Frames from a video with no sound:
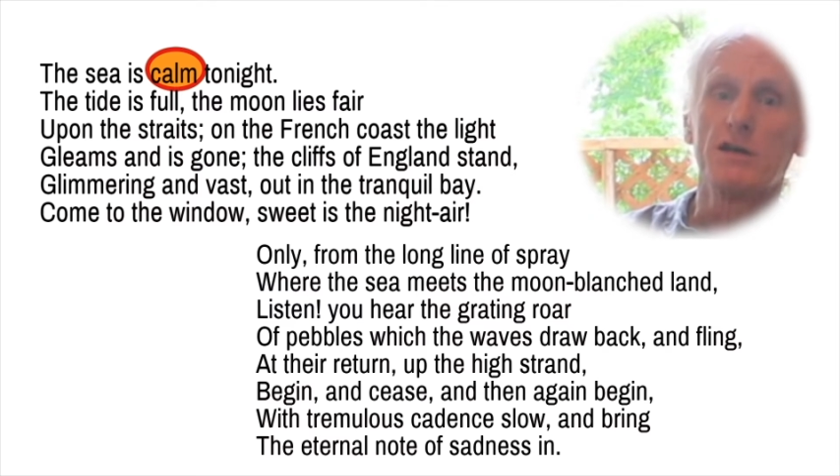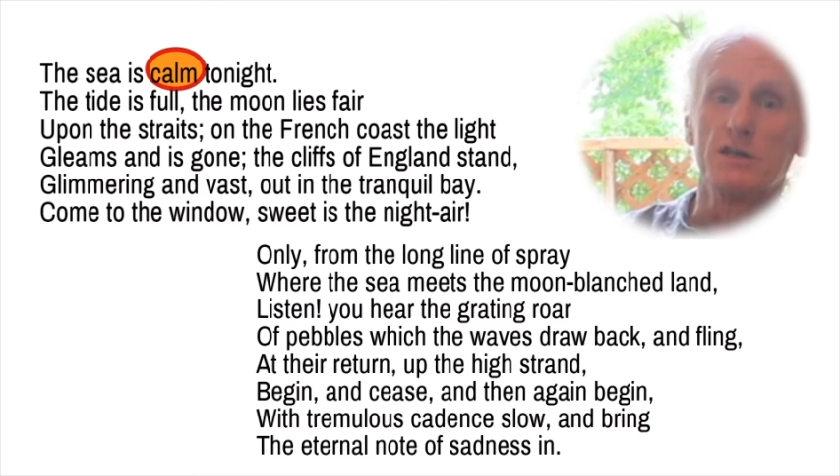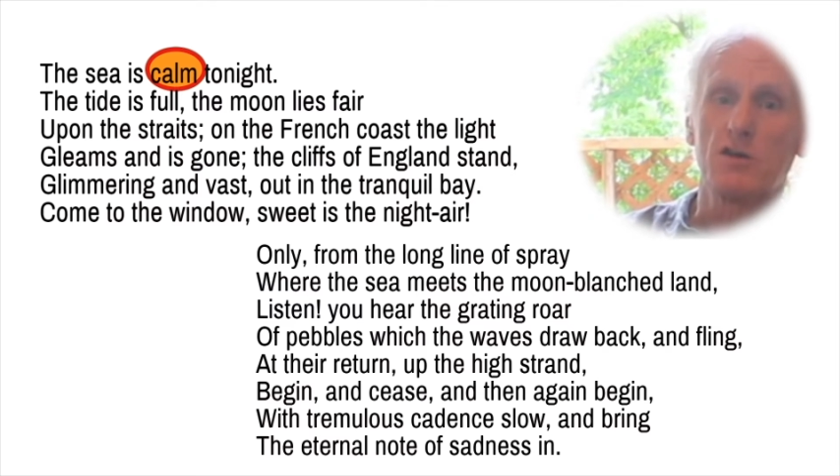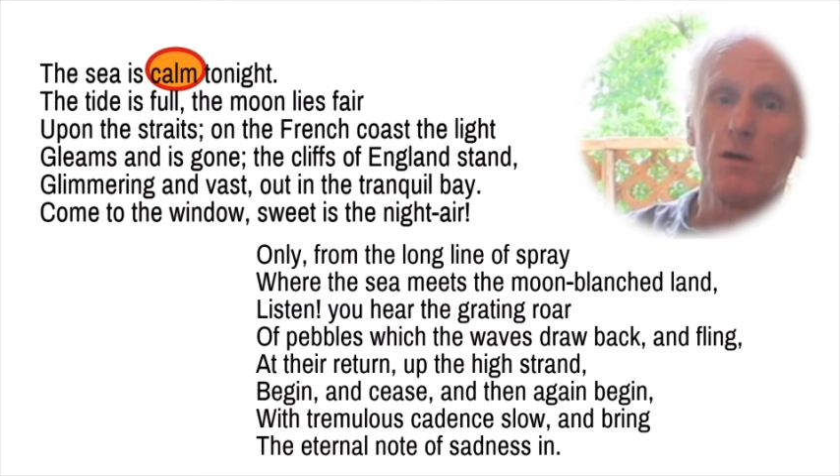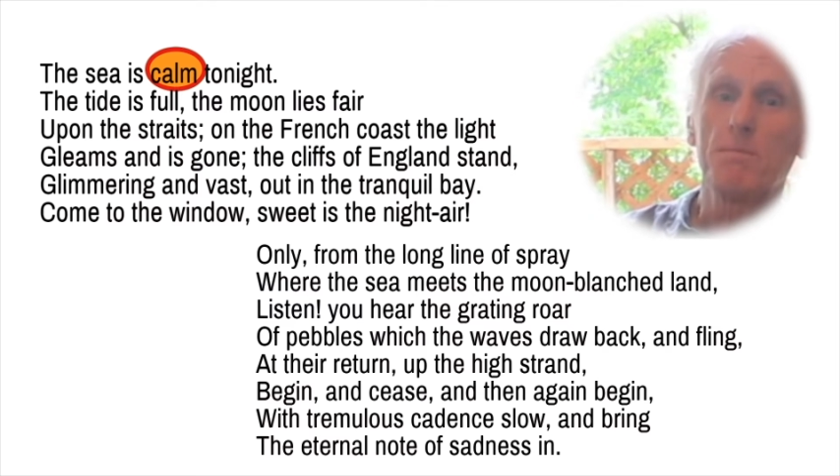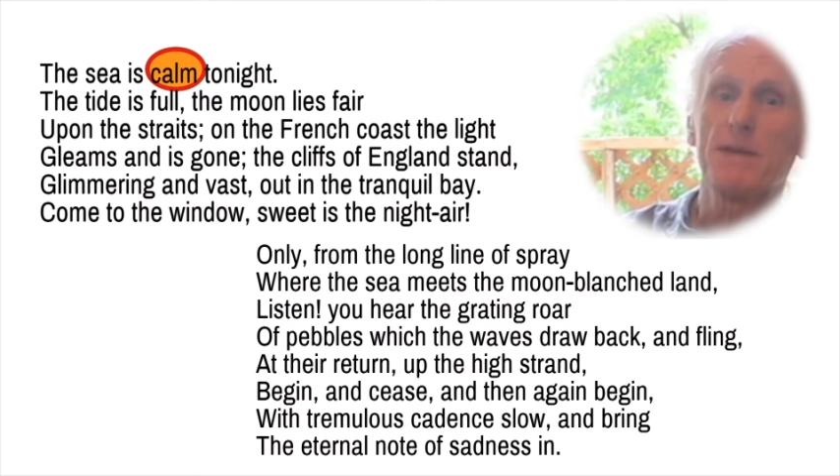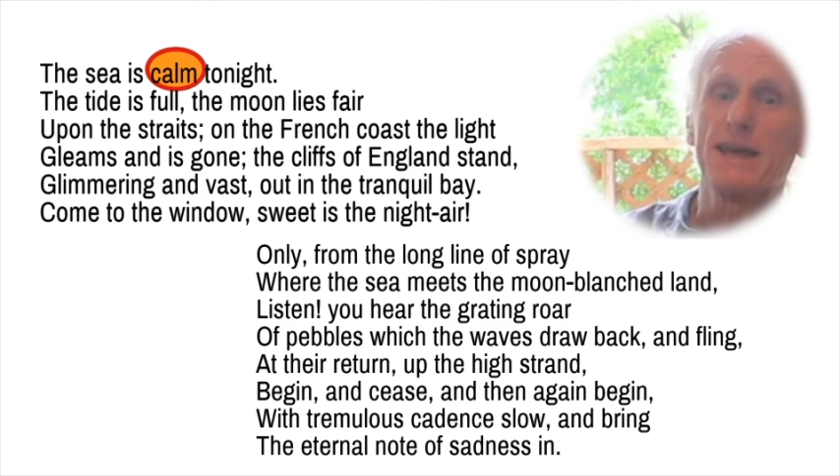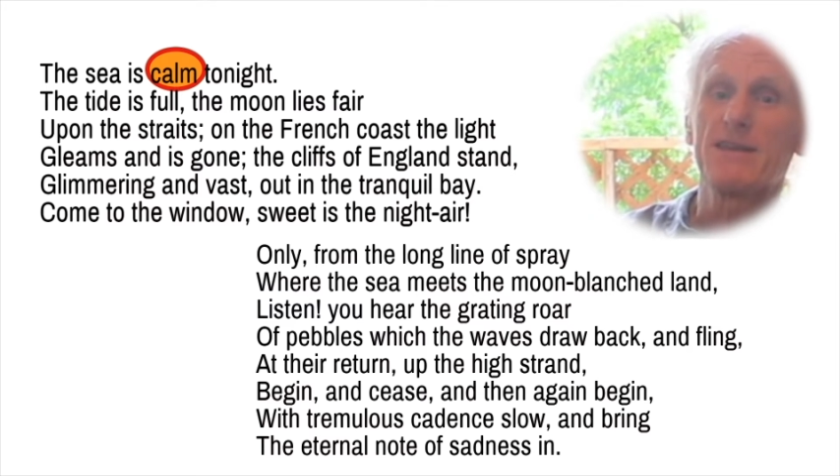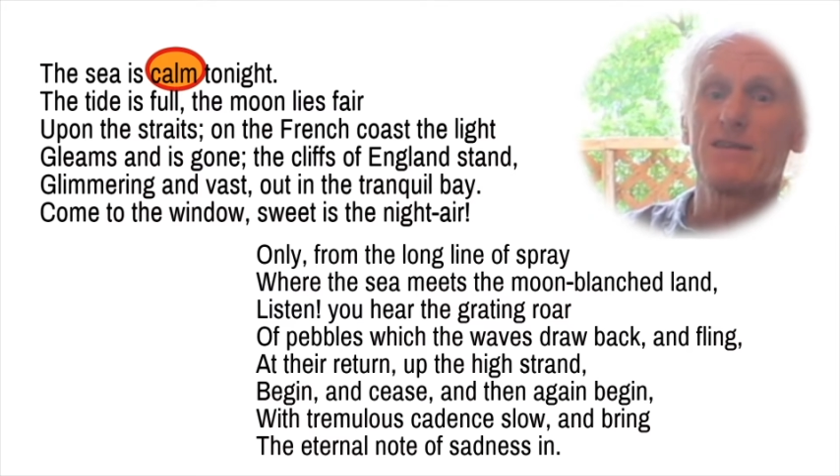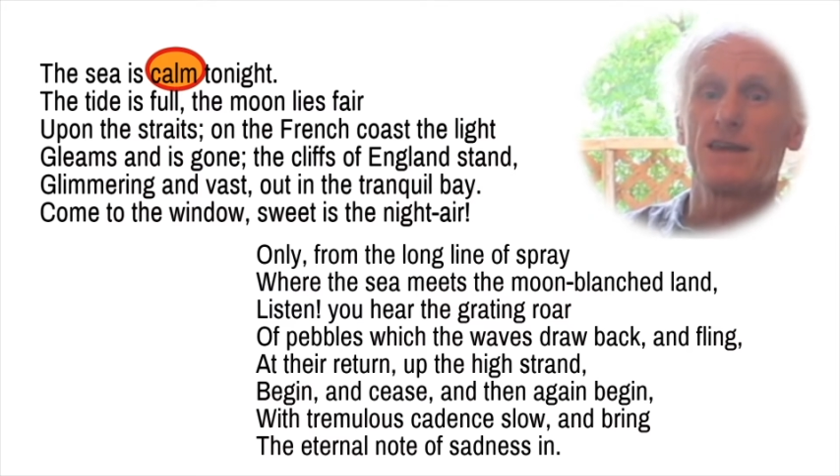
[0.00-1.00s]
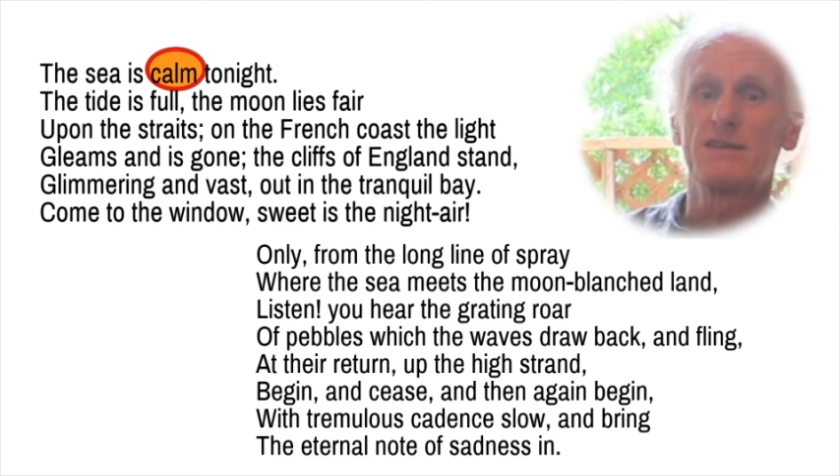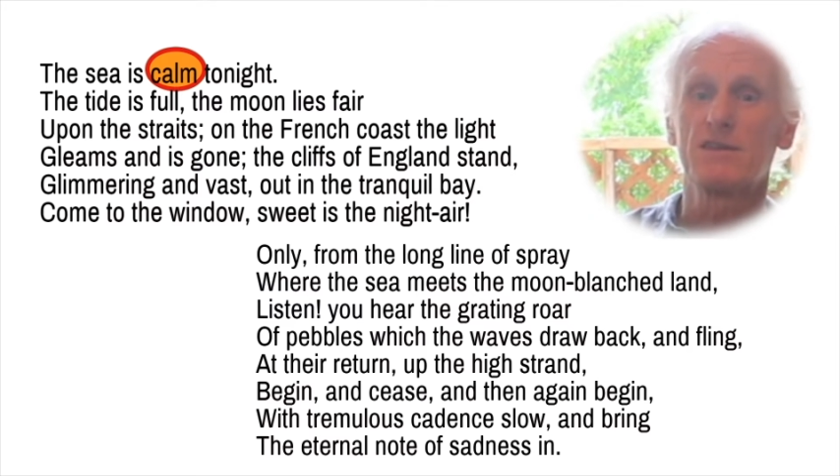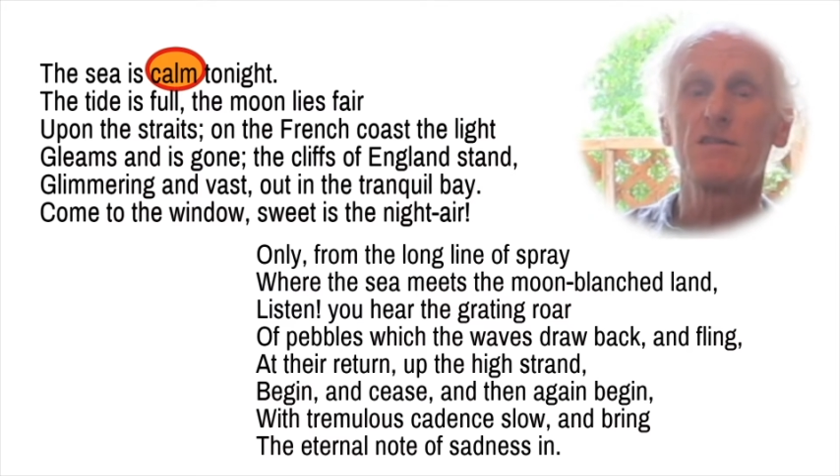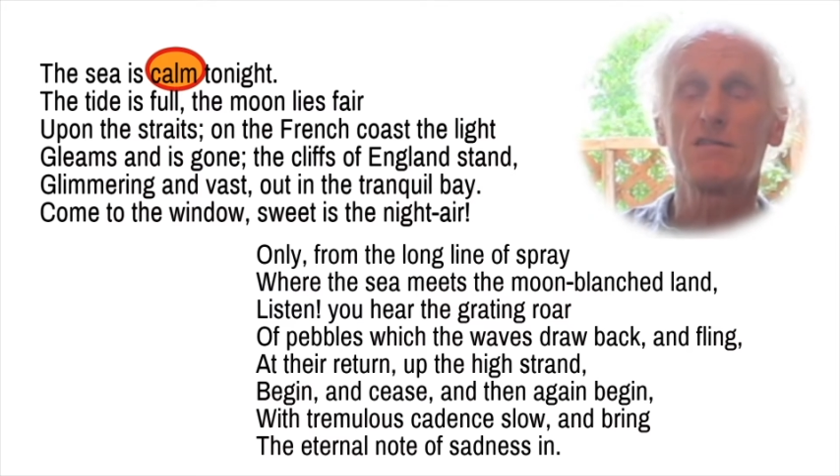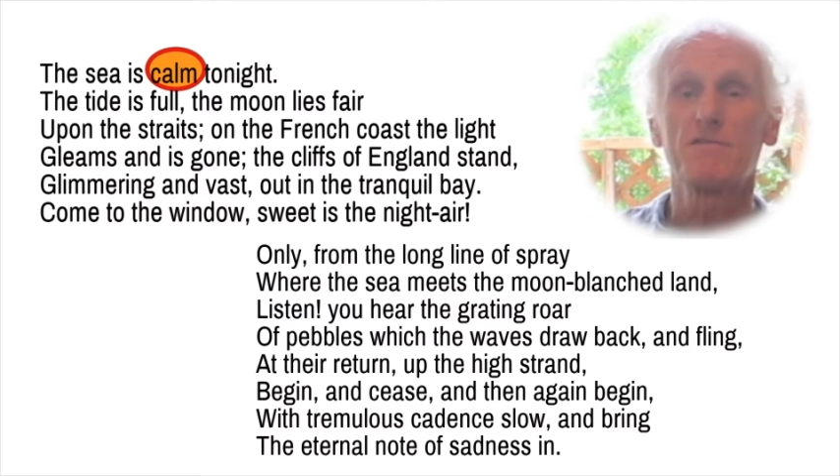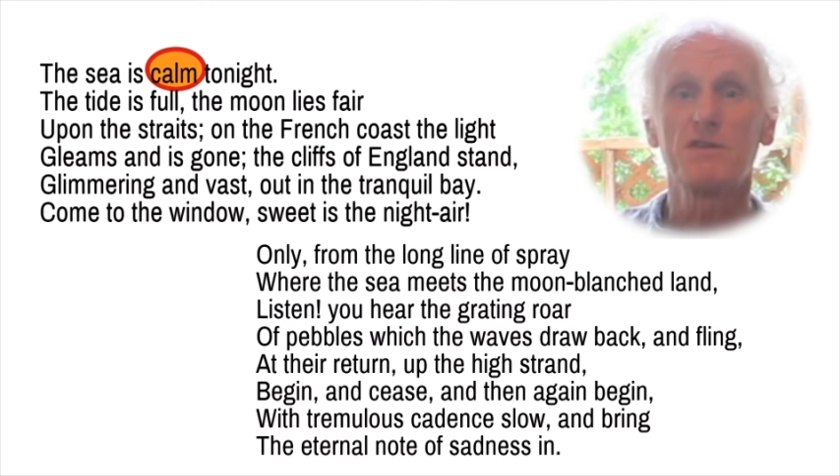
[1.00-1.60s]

and complex sentence that